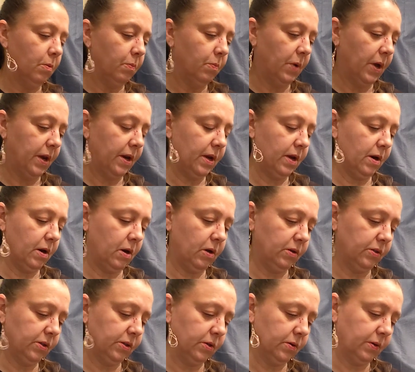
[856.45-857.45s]
But it
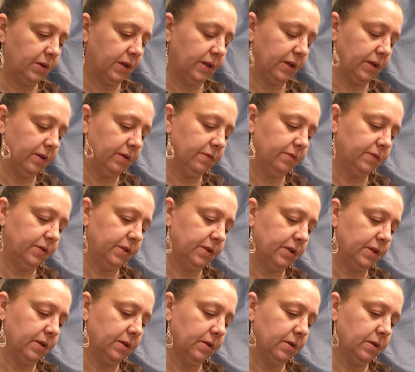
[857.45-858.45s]
also
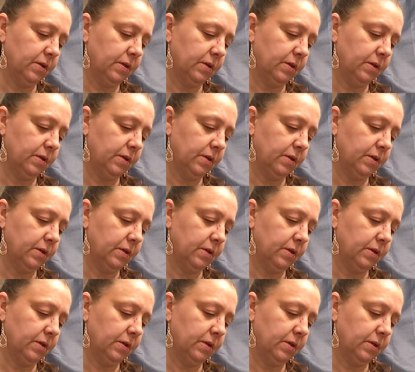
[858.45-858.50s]
gives